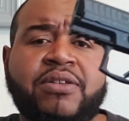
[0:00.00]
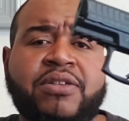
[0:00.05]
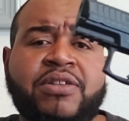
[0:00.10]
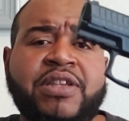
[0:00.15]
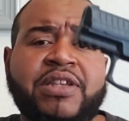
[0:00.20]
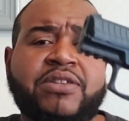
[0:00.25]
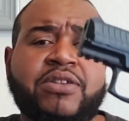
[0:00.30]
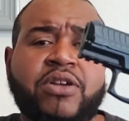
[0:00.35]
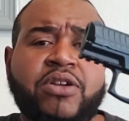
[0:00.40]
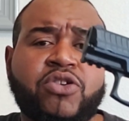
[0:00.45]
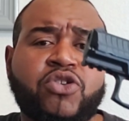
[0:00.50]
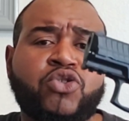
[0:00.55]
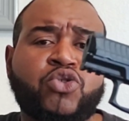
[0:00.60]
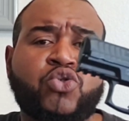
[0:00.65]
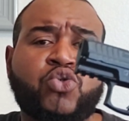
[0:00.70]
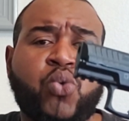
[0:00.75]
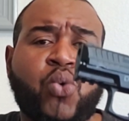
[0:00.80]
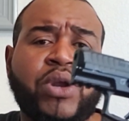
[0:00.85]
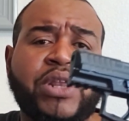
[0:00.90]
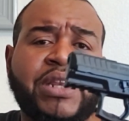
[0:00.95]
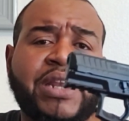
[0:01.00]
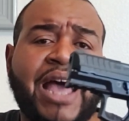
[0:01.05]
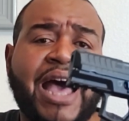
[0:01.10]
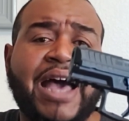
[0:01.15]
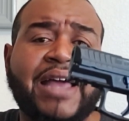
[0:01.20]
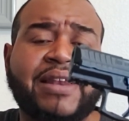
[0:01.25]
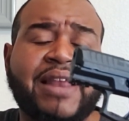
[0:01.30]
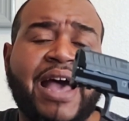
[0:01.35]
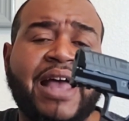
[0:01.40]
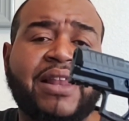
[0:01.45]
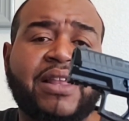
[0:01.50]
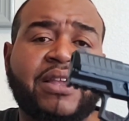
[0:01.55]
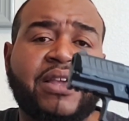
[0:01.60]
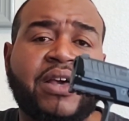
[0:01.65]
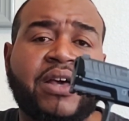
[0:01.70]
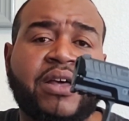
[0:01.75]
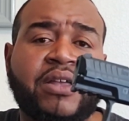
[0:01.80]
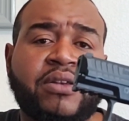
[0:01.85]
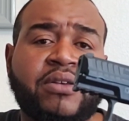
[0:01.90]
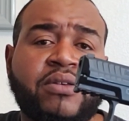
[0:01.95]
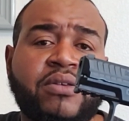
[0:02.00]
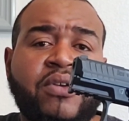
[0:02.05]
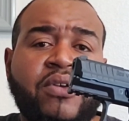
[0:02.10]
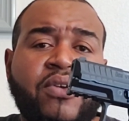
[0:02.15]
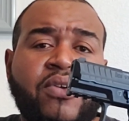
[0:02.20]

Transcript: $629 gun